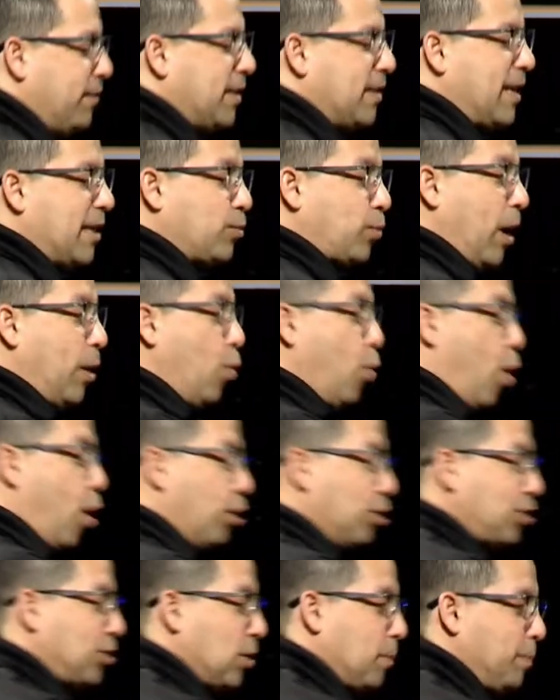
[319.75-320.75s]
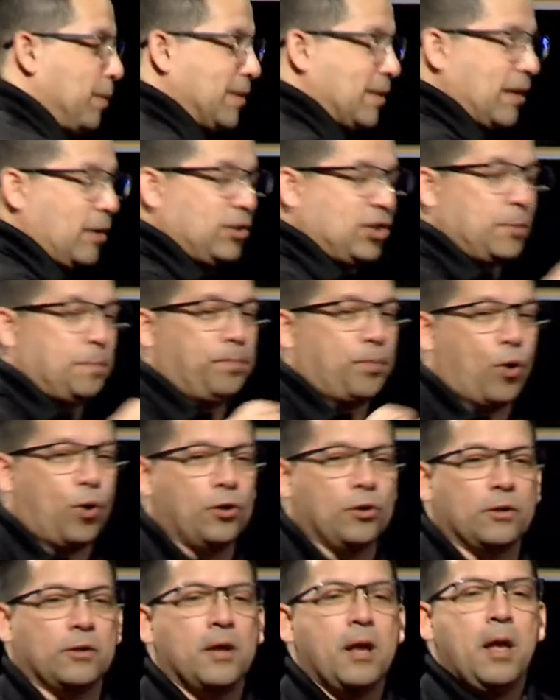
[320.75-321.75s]
and that's why worship is such
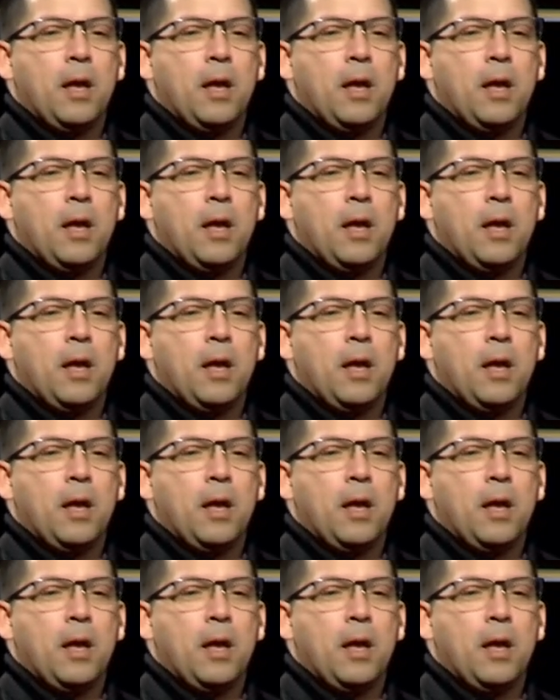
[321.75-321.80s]
important